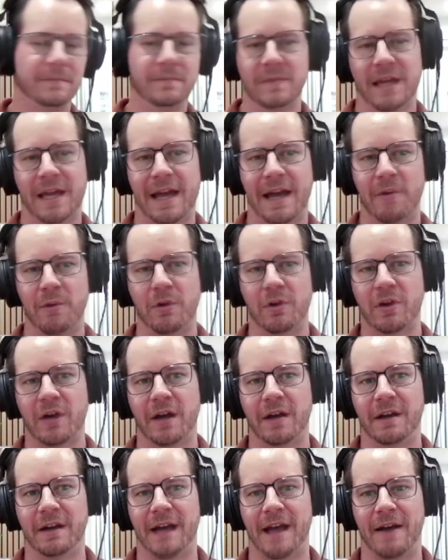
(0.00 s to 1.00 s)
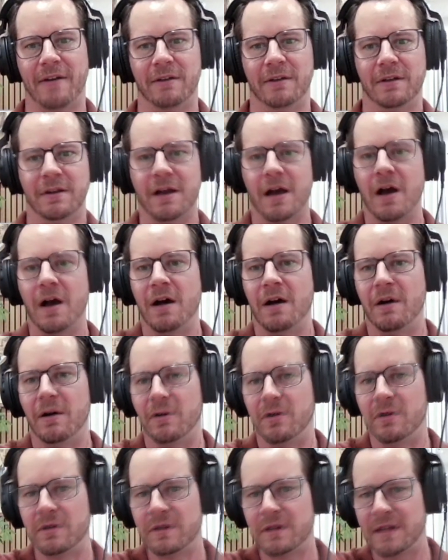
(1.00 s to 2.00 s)
Yeah, we'll cut it out.
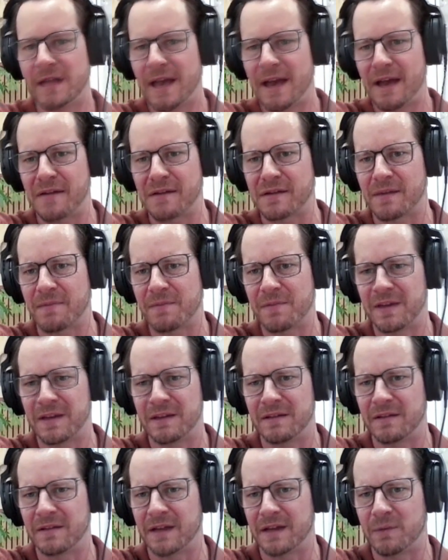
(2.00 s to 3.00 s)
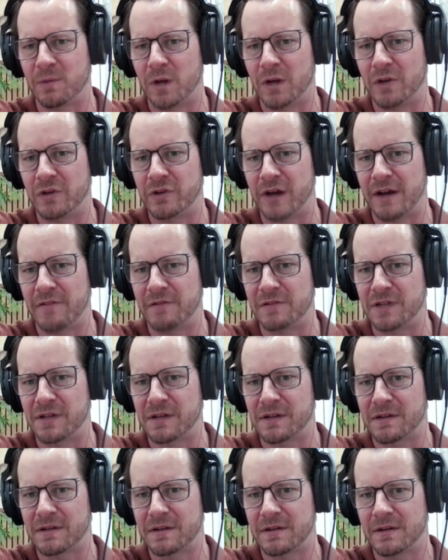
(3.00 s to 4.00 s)
Oh, yeah, something like OneDrive
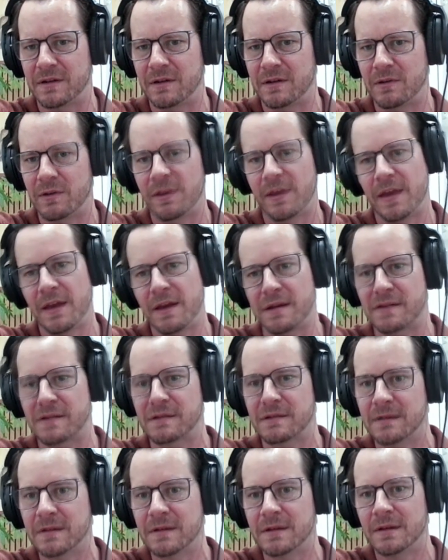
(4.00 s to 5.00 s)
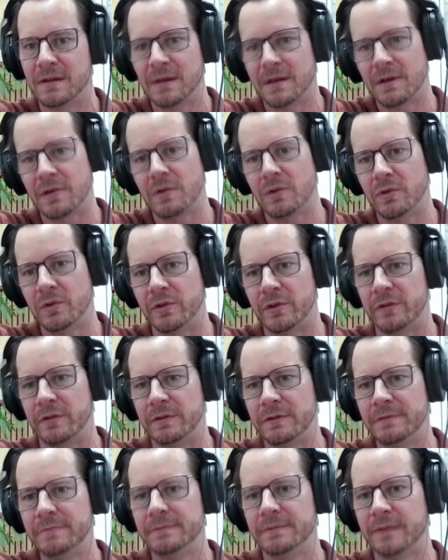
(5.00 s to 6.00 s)
just... Oh, thanks. Cool,
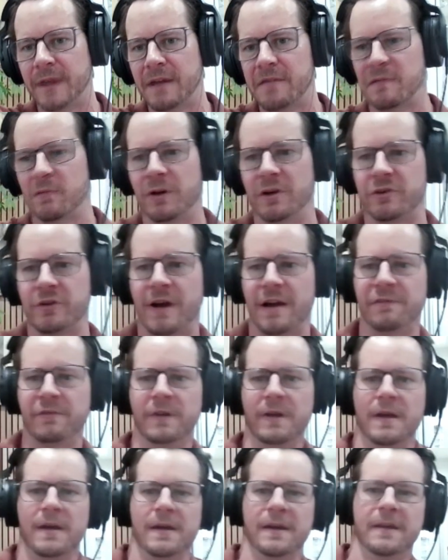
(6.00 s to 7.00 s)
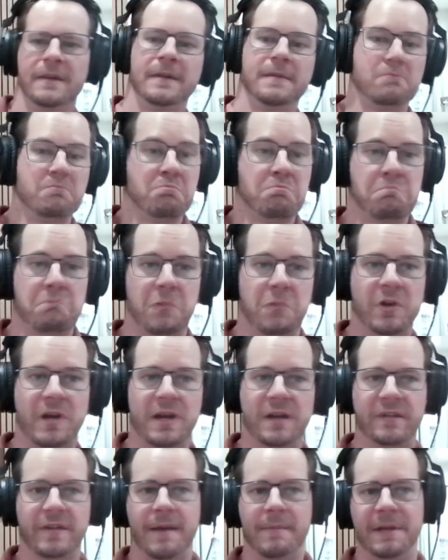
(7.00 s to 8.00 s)
dude. Thanks, OneDrive.
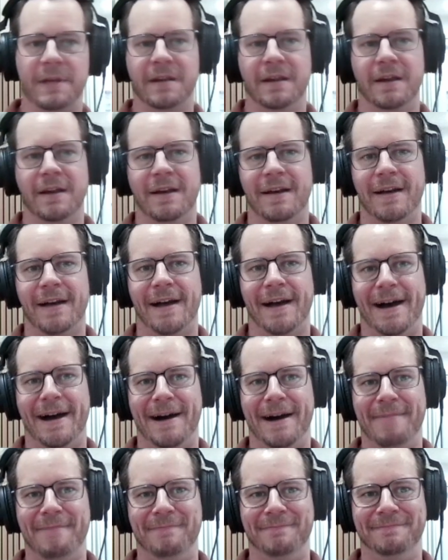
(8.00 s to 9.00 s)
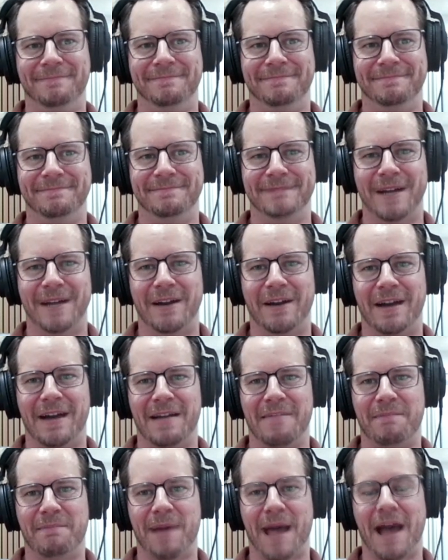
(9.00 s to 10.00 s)
Great timing. All
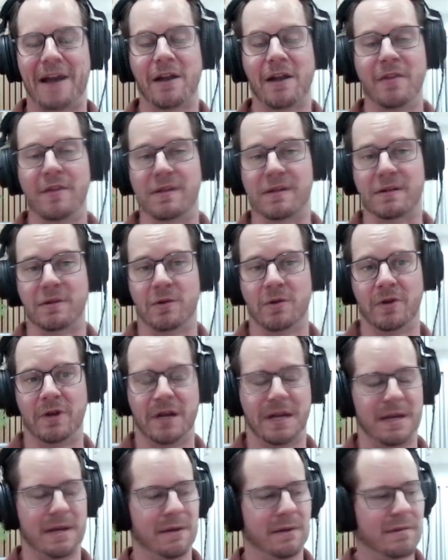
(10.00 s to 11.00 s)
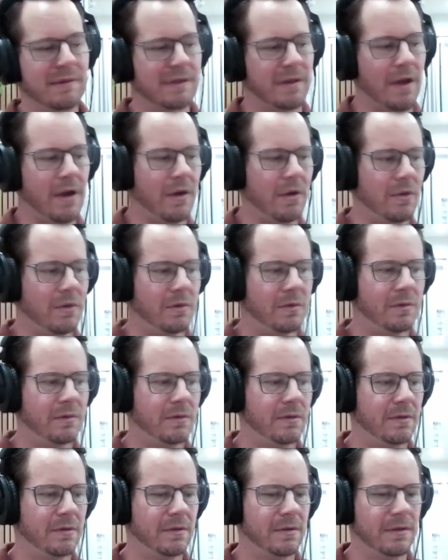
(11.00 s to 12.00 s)
right, back on the story. So
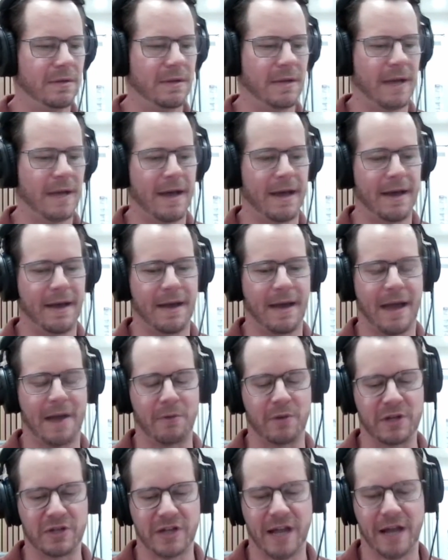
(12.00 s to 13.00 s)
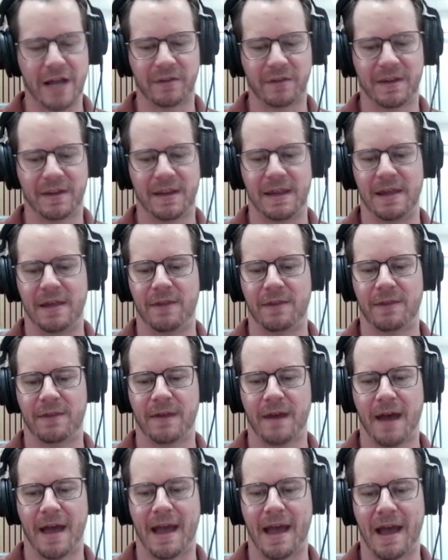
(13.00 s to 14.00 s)
I reached out to Keith.
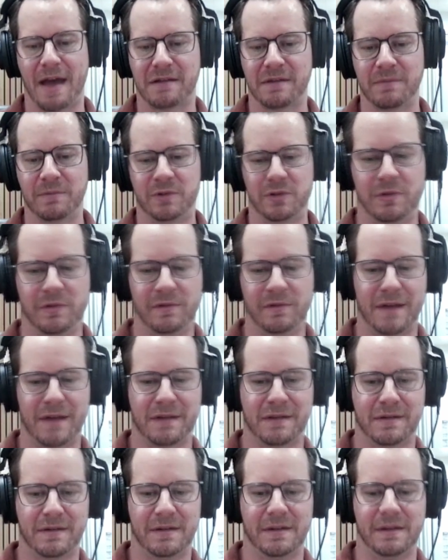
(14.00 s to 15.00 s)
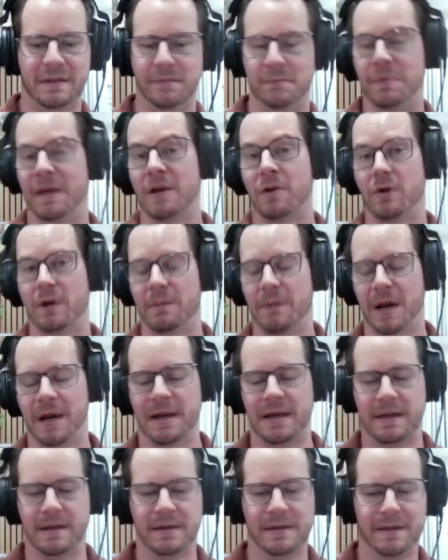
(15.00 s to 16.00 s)
I asked him invest in Bitcoin
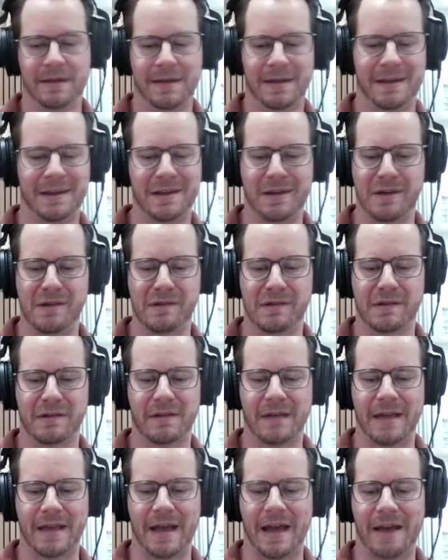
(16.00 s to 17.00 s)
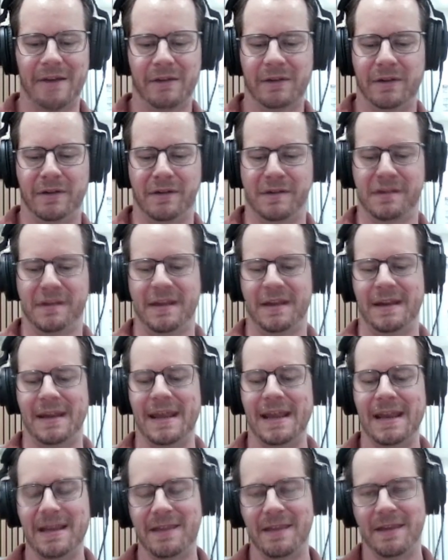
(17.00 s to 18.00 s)
mining. He goes, like, I don't understand
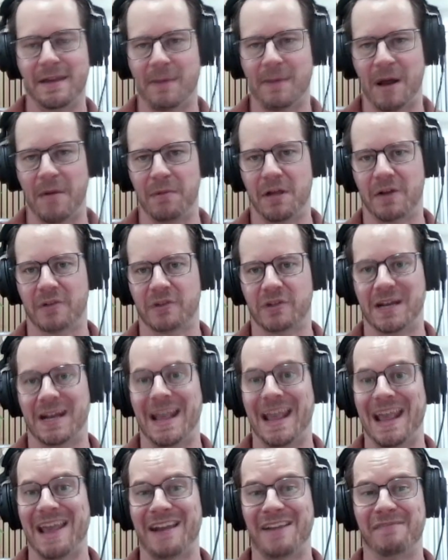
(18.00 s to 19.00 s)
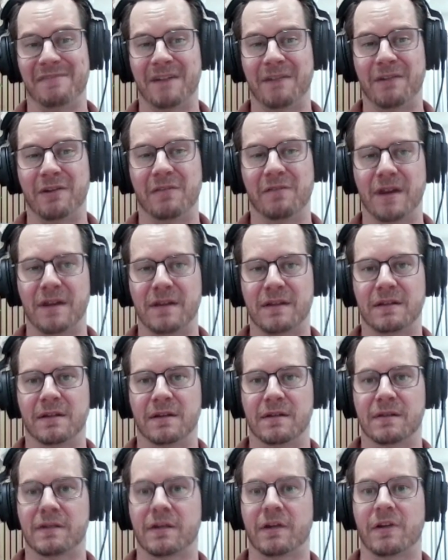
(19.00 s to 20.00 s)
anything about blockchain, and I've never invested
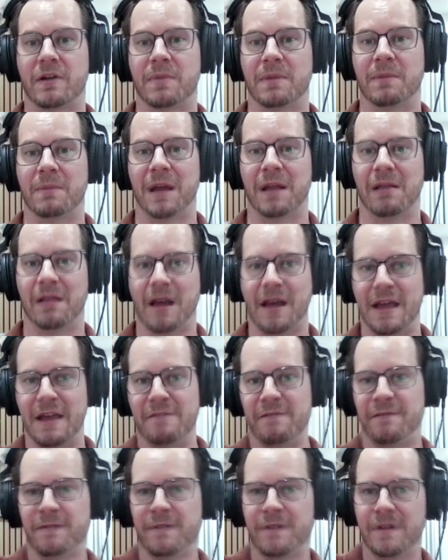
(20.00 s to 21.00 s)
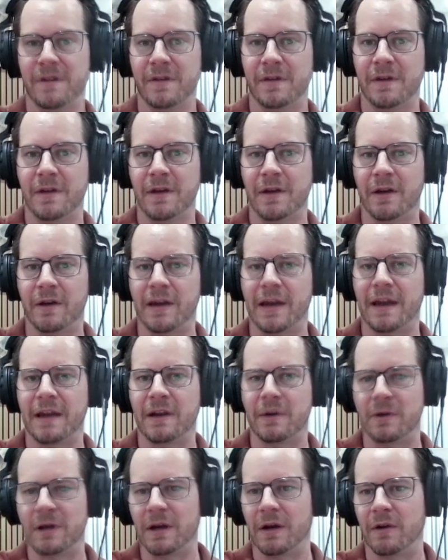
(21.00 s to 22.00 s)
in a startup in my life. Oh, yeah,
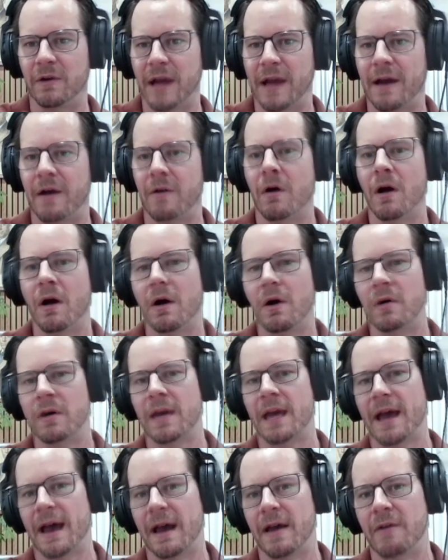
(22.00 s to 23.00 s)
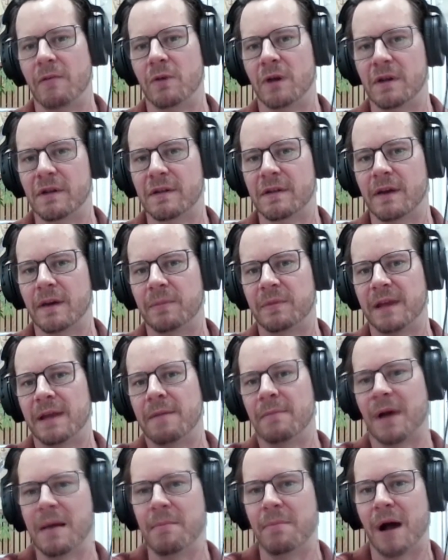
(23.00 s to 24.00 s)
here we go now. Oh, yeah, it wants to
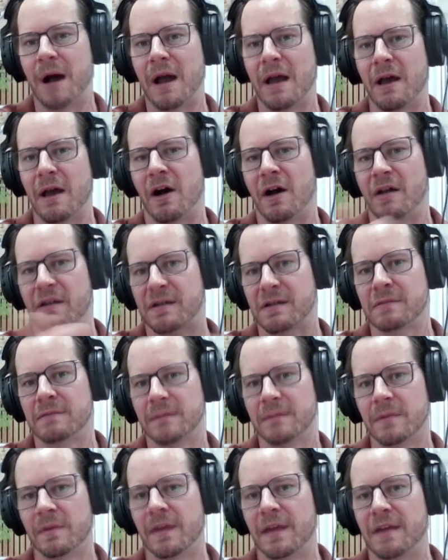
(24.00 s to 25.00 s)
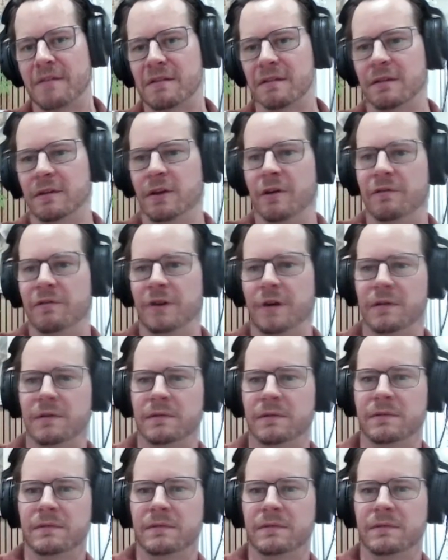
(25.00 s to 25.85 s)
update my BIOS. Thanks, Lenovo.